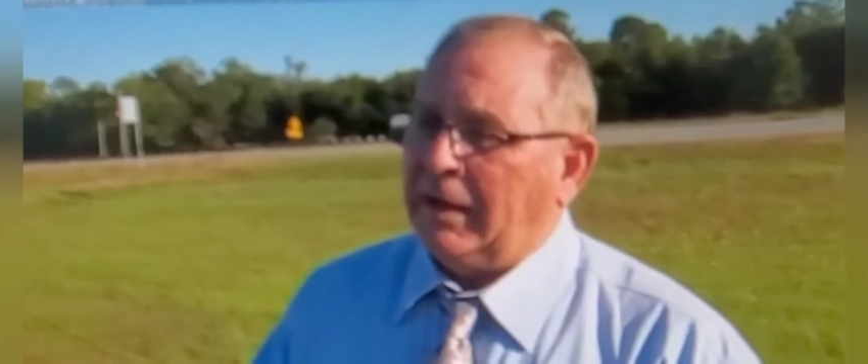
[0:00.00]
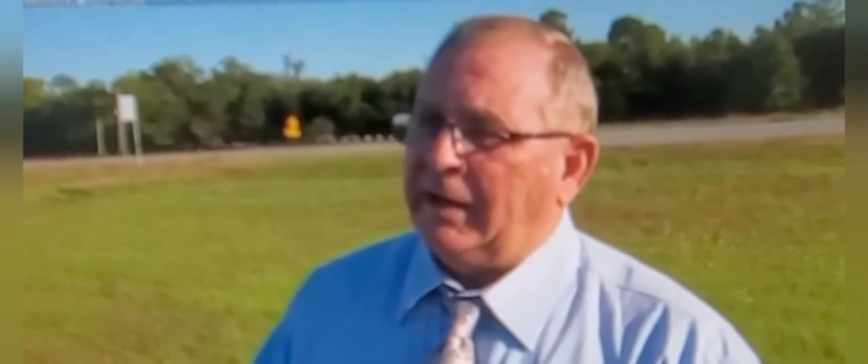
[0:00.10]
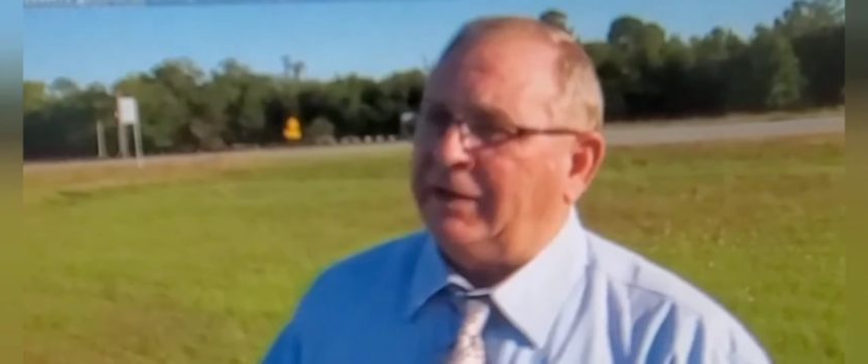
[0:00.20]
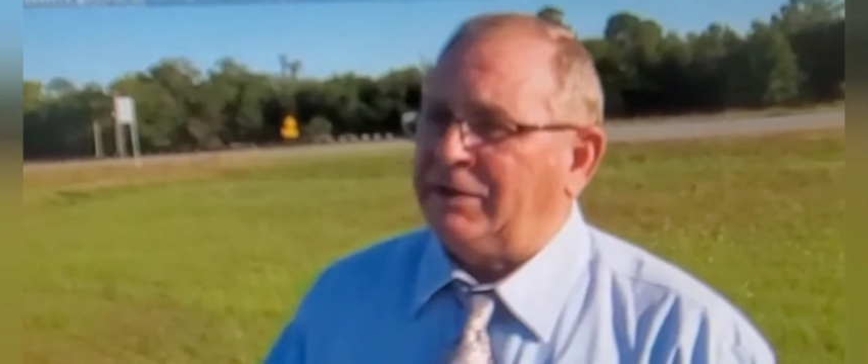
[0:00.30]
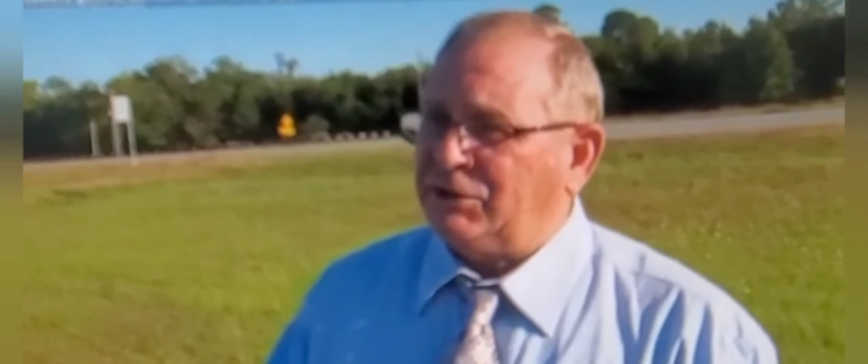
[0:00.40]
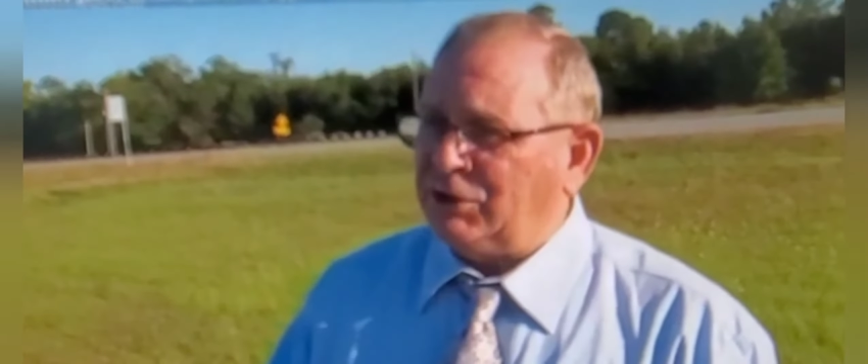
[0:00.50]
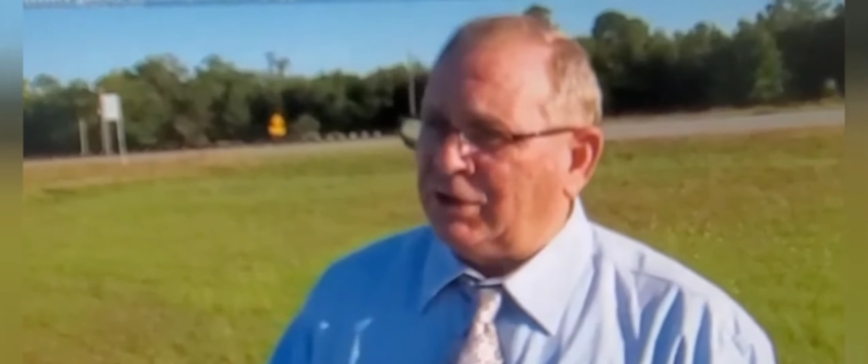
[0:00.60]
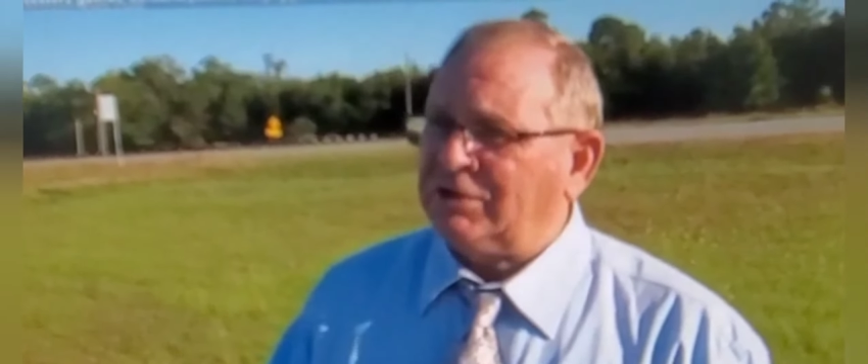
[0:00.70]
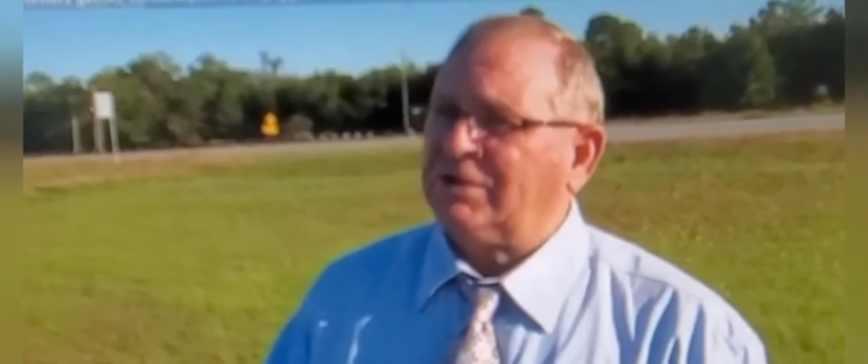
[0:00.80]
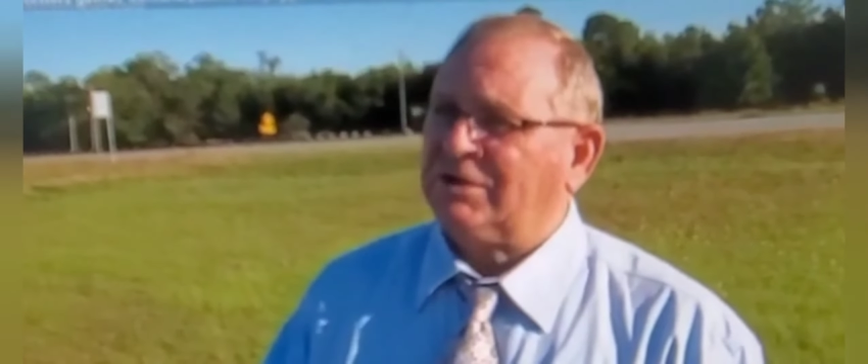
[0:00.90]
and let the
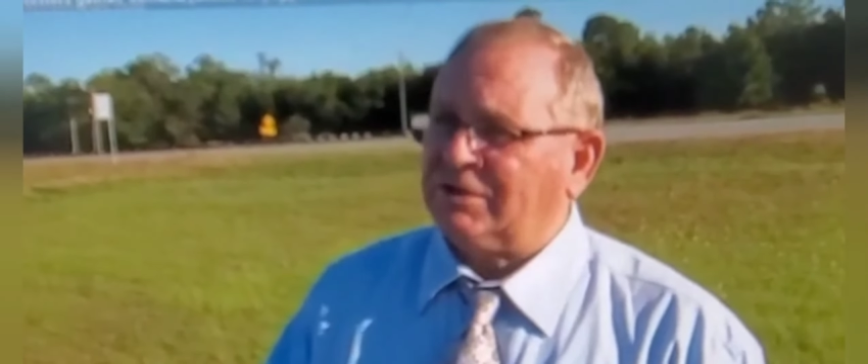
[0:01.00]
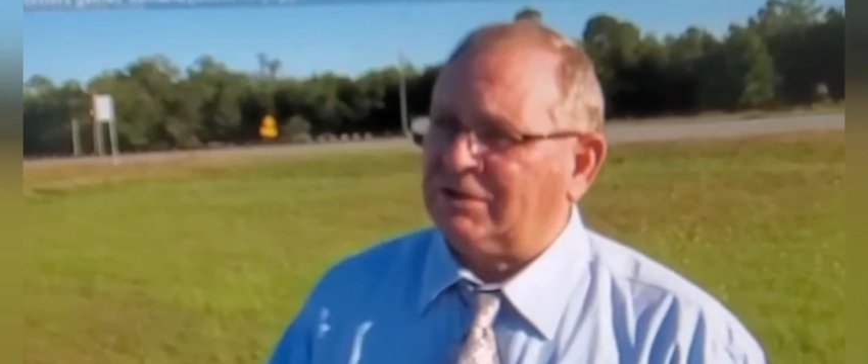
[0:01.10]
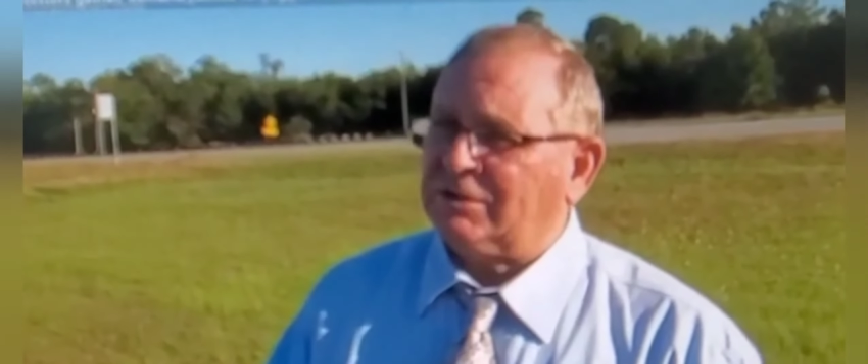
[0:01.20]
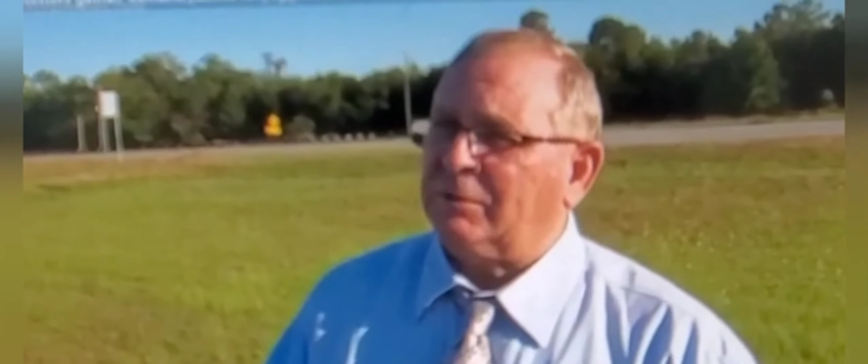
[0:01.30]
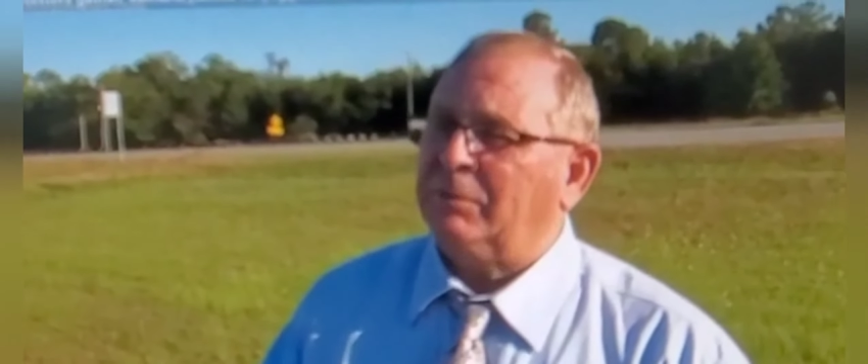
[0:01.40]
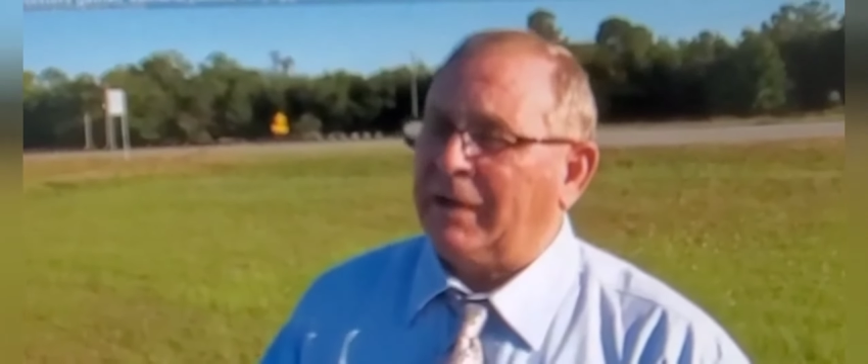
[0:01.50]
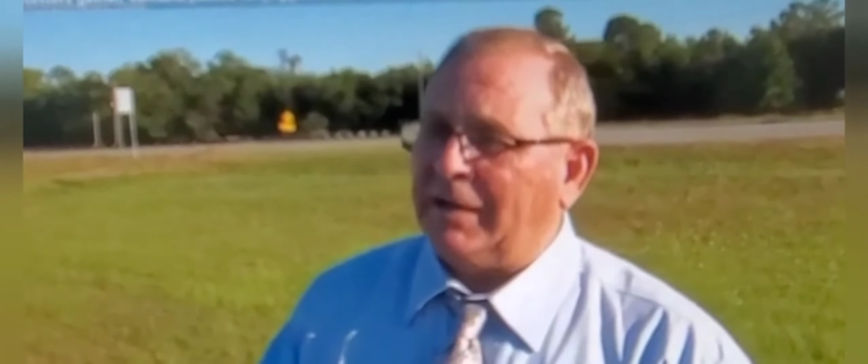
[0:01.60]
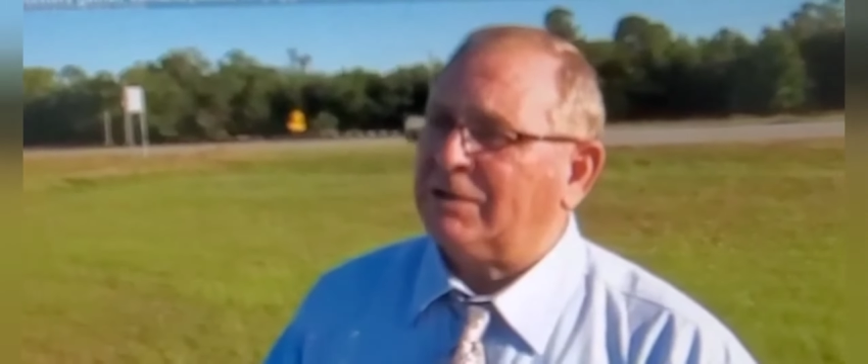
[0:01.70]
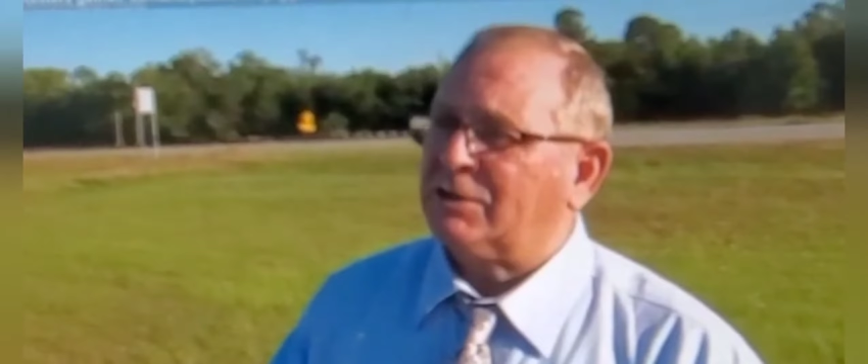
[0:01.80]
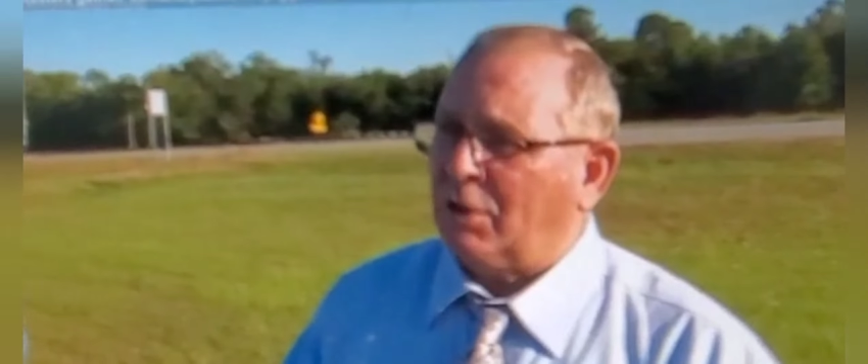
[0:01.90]
justice system
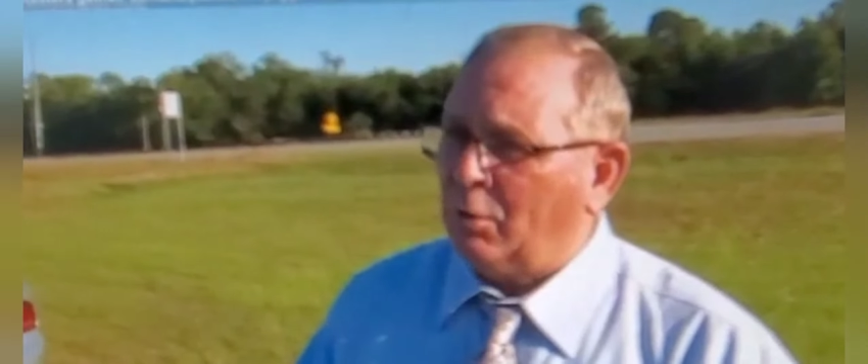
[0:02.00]
take its